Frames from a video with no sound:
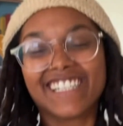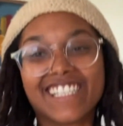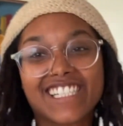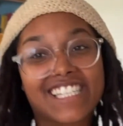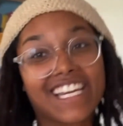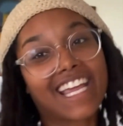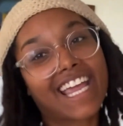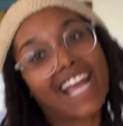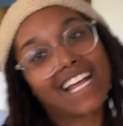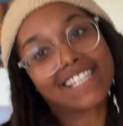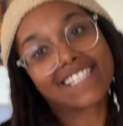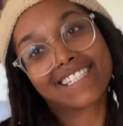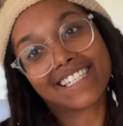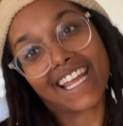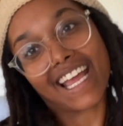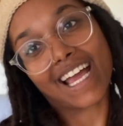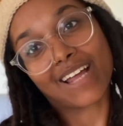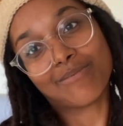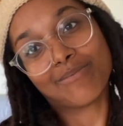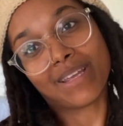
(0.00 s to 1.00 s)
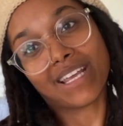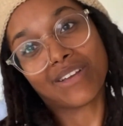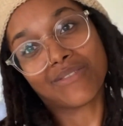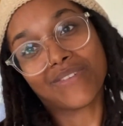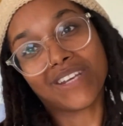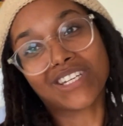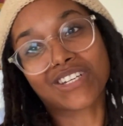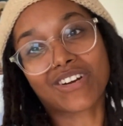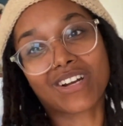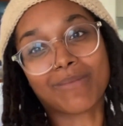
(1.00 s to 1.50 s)
She can't stand being
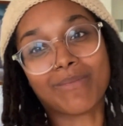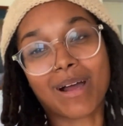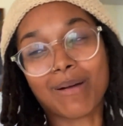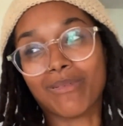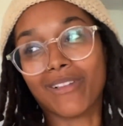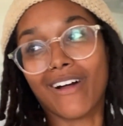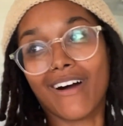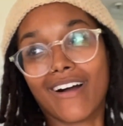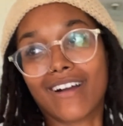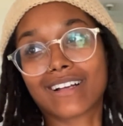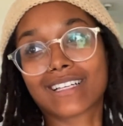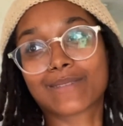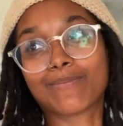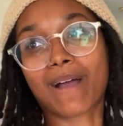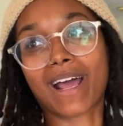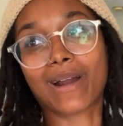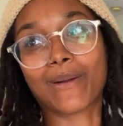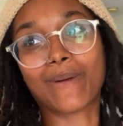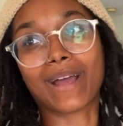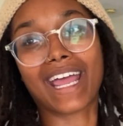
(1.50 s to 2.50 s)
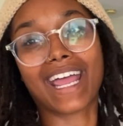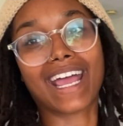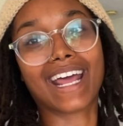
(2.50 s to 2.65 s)
featured in my vlogs, by the way,